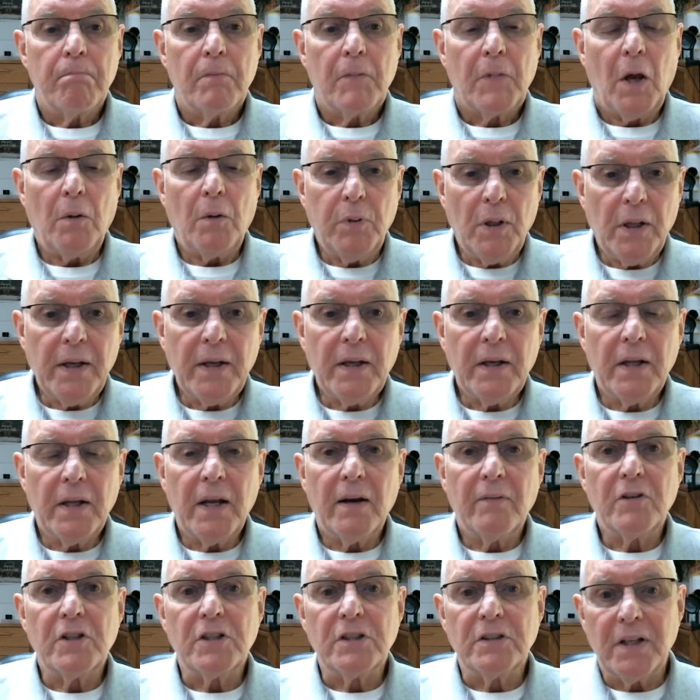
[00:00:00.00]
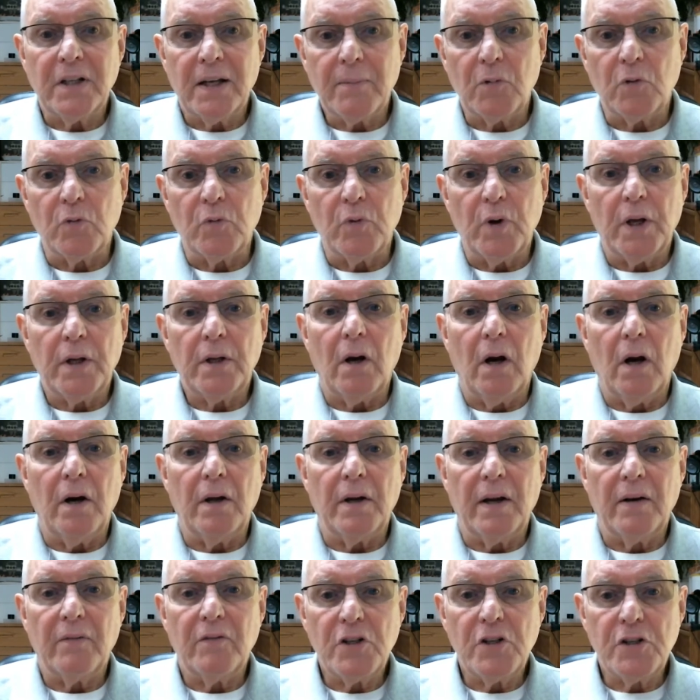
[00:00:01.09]
Applying an average labor rate on
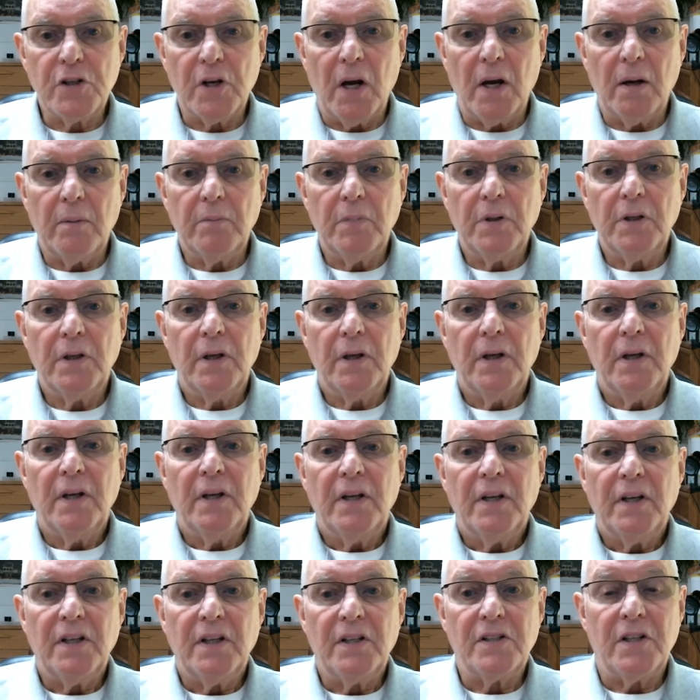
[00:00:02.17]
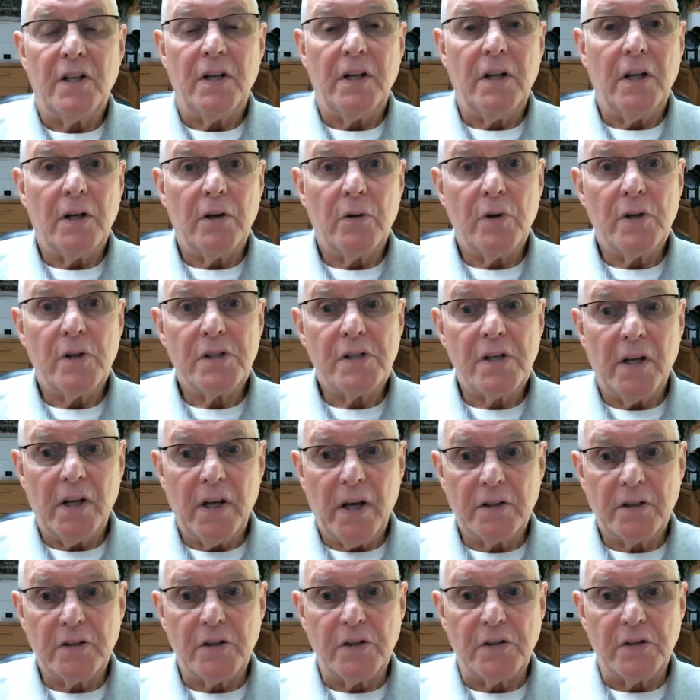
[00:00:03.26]
every job is an interesting
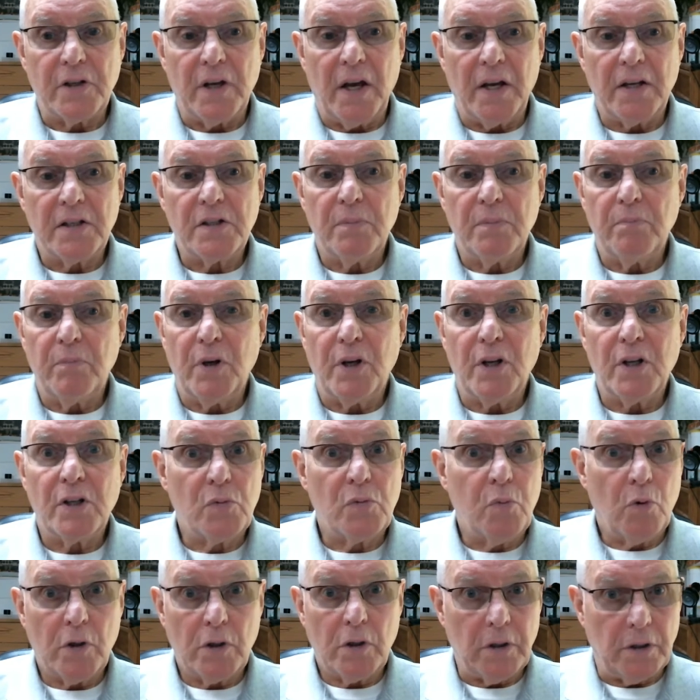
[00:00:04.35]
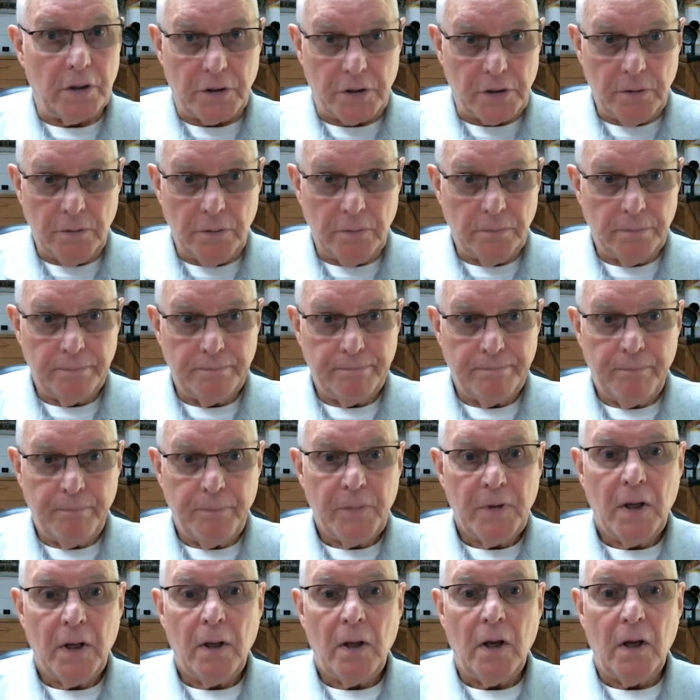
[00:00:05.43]
exercise, but it's worthless
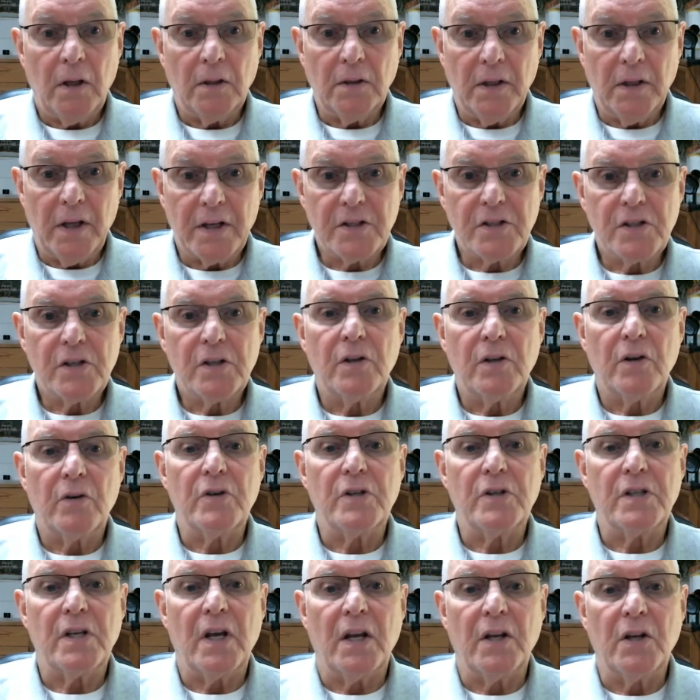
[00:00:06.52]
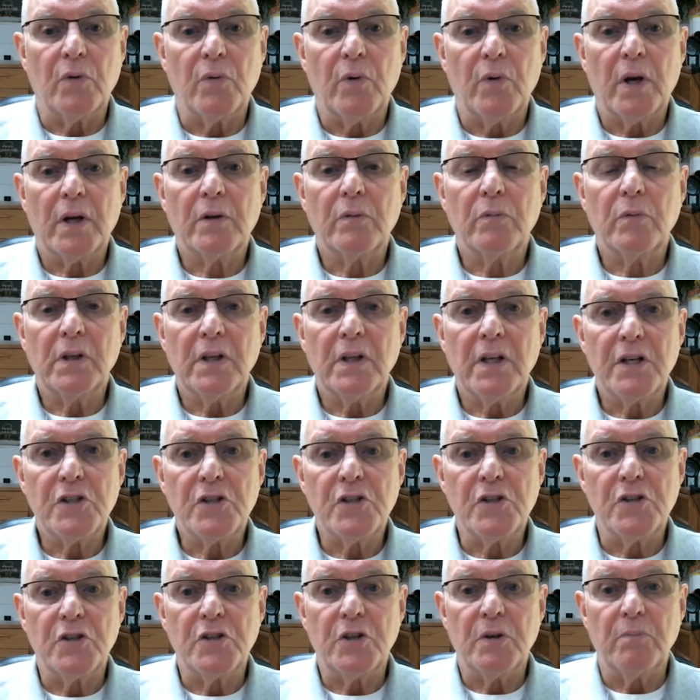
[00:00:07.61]
unless there is a direct
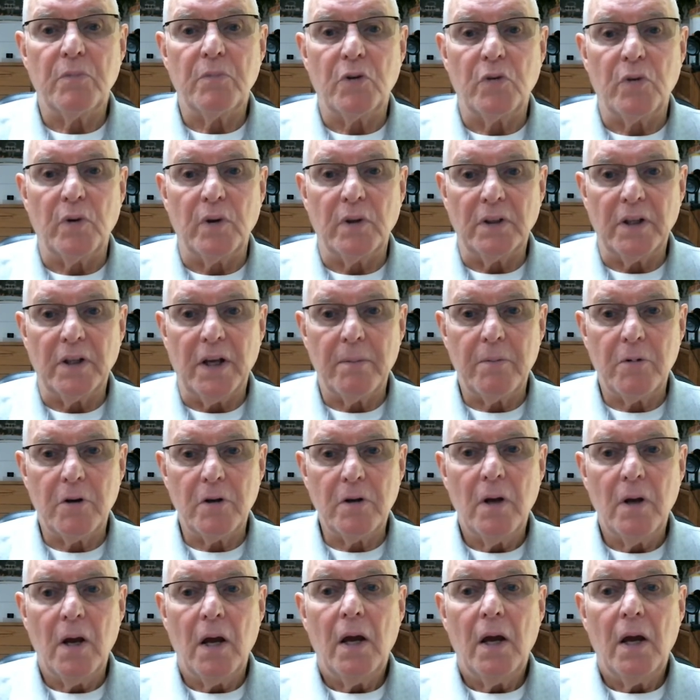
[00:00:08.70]
relationship between labor